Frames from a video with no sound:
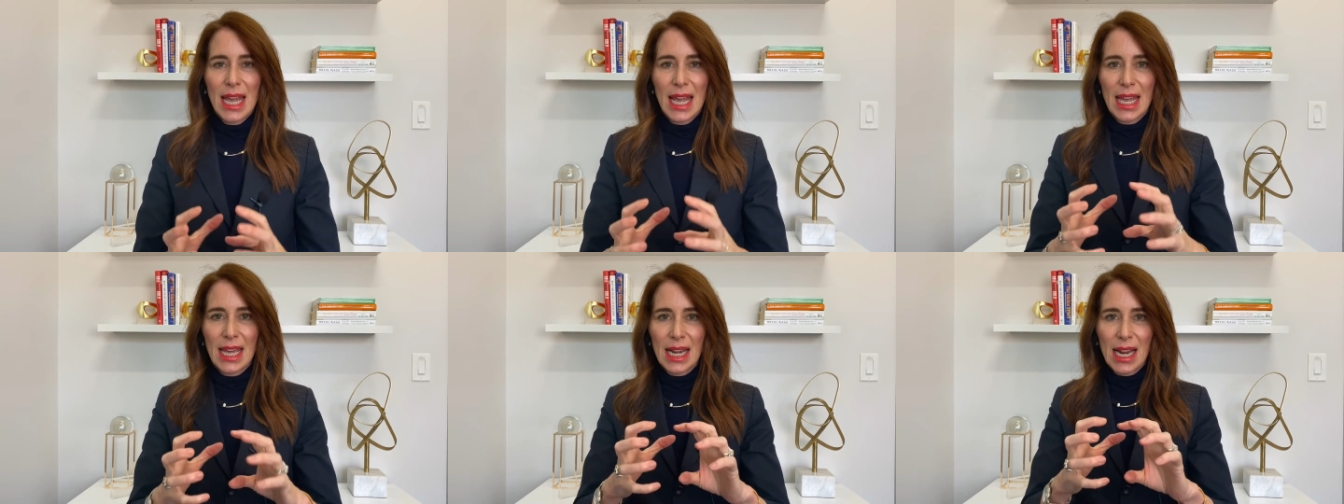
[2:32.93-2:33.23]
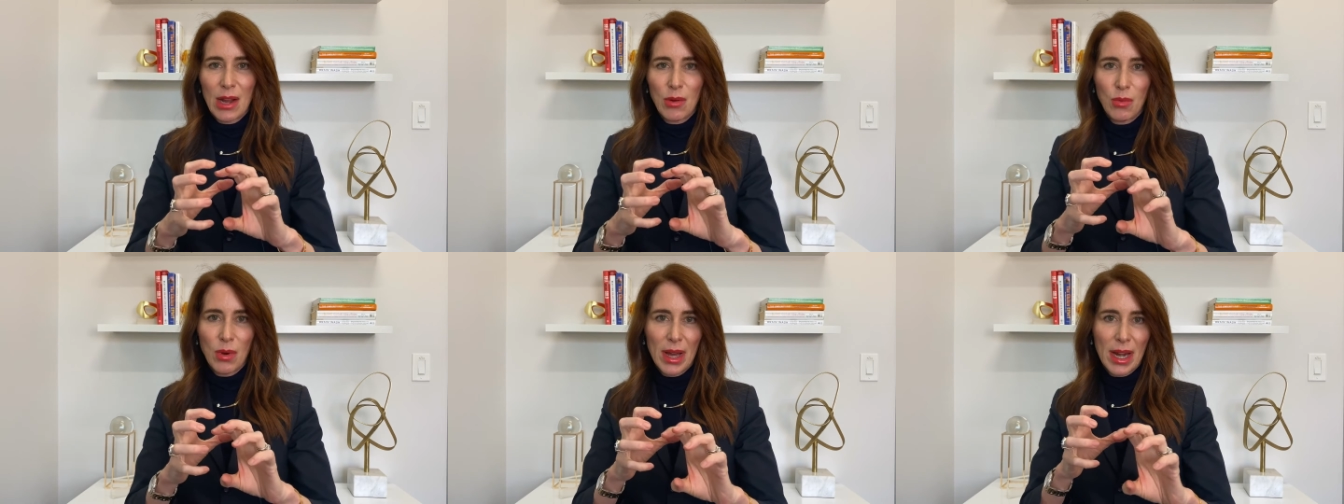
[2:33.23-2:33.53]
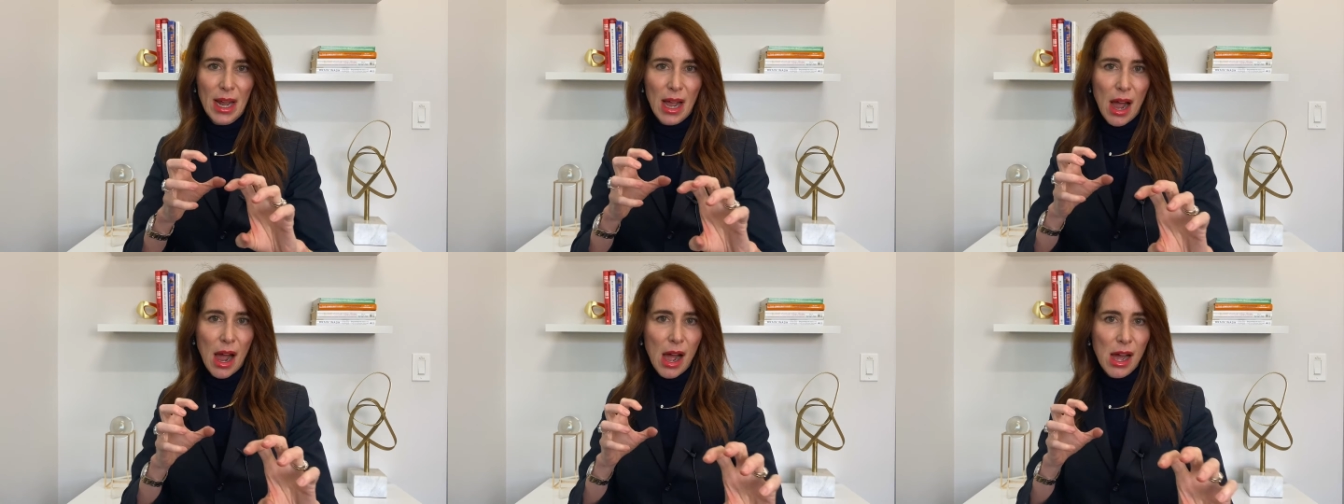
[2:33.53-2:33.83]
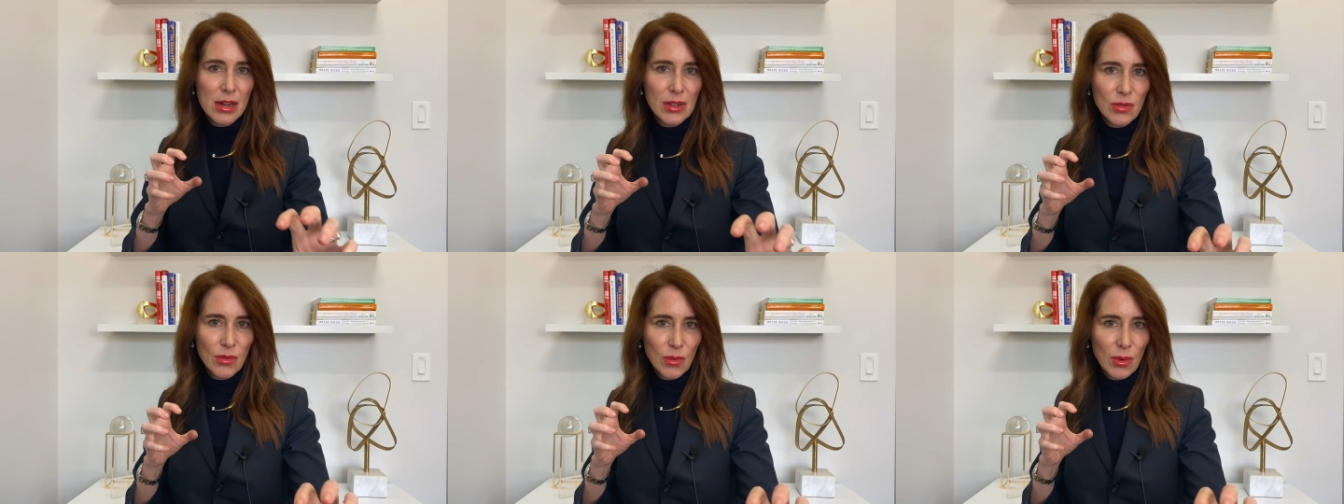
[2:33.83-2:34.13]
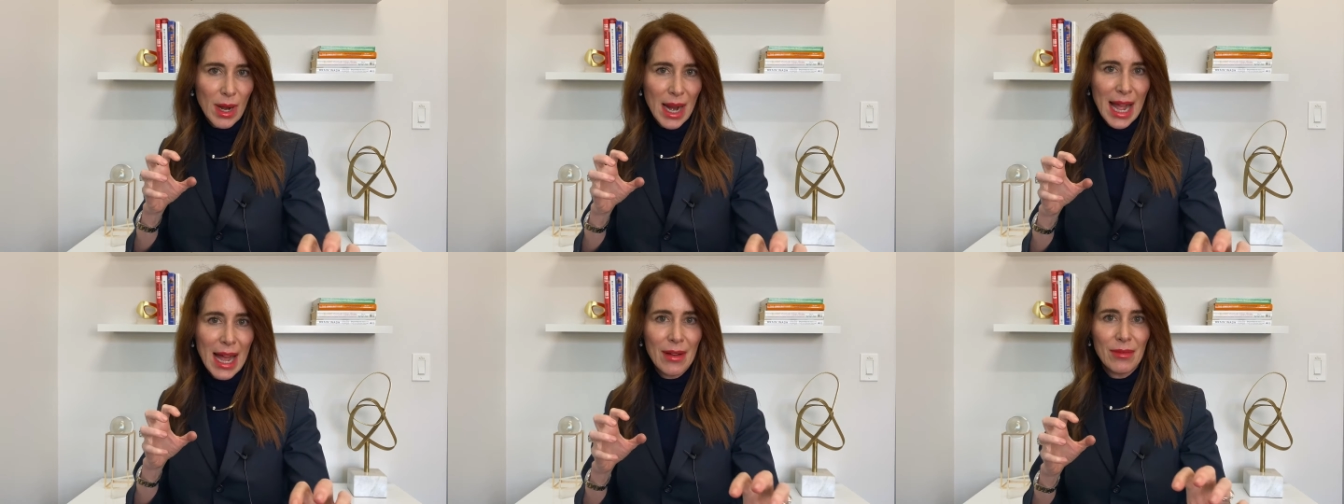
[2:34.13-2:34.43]
and I want to
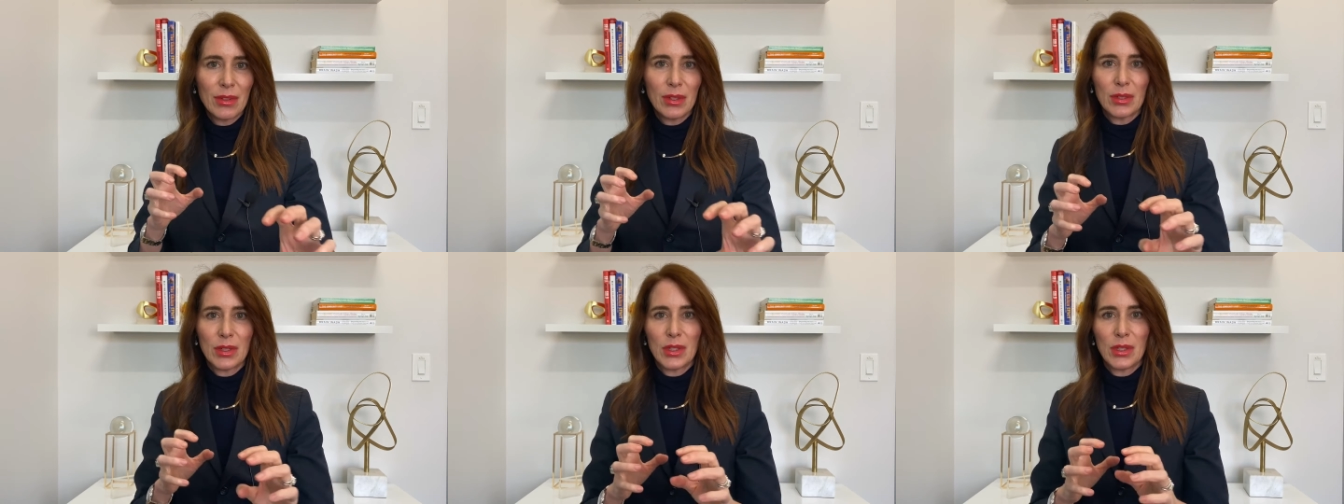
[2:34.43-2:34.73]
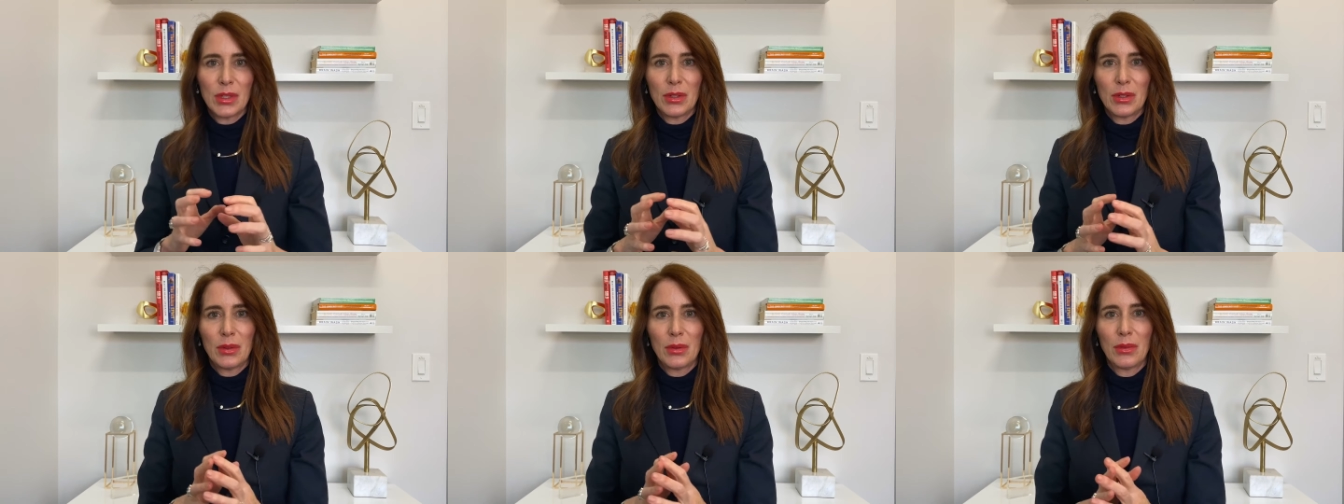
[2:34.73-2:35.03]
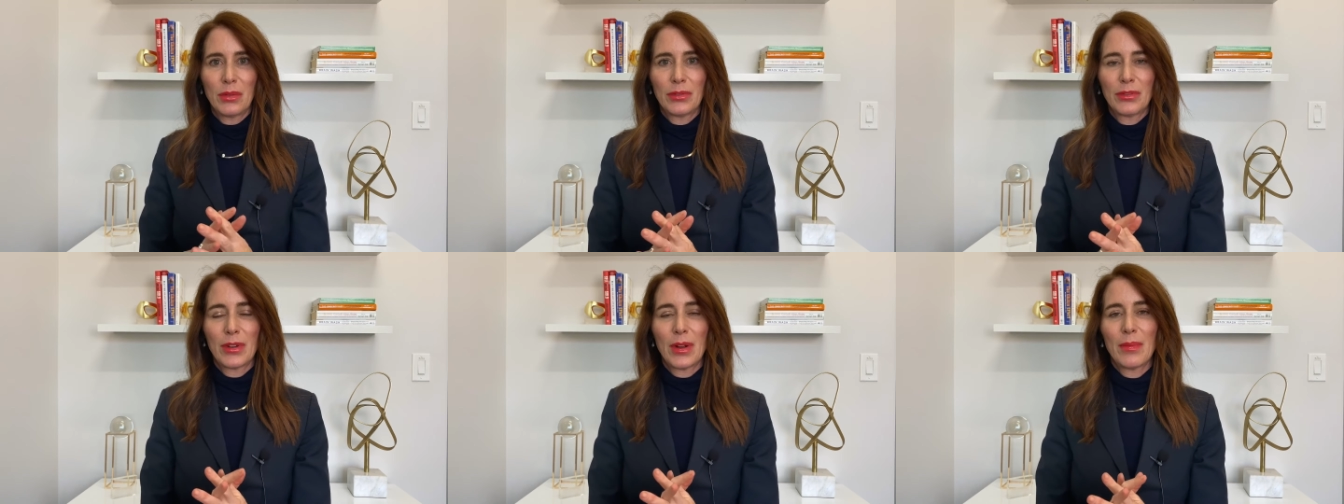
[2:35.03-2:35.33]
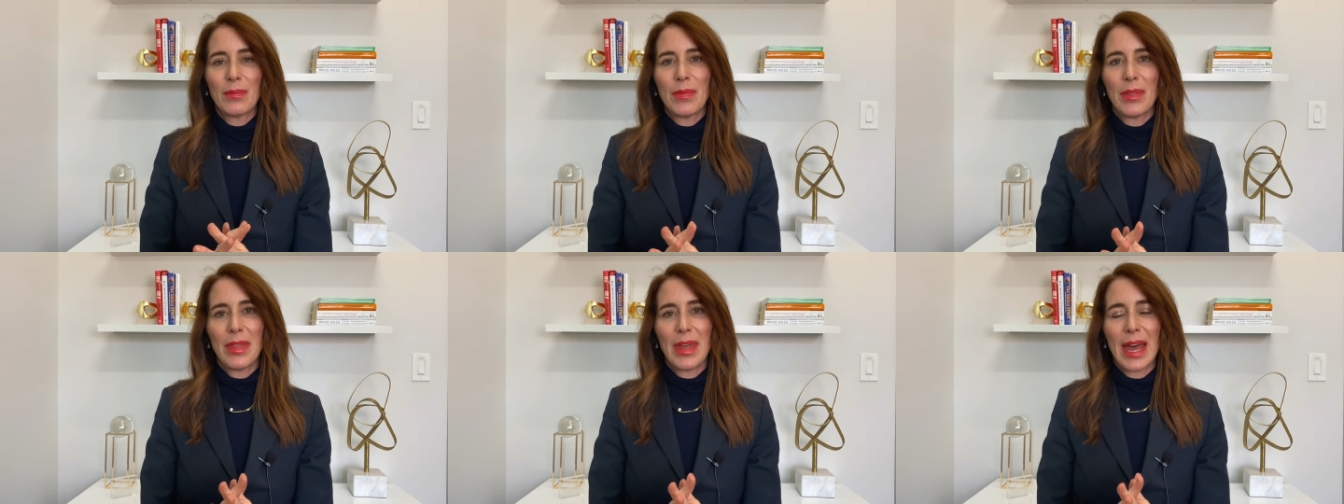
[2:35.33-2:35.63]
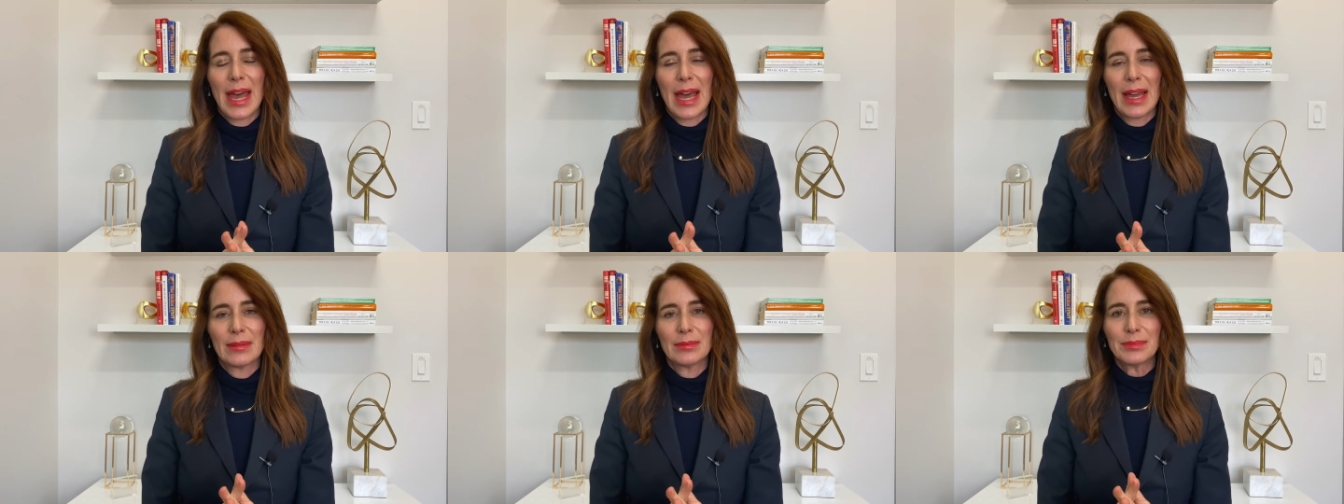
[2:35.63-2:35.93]
unravel you from
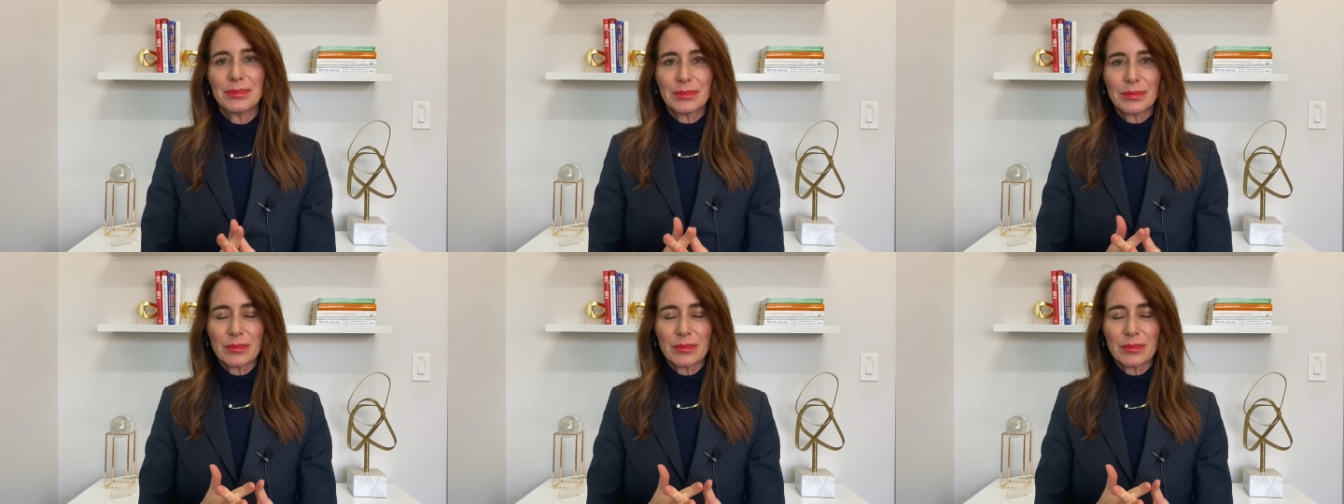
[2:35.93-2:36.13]
that.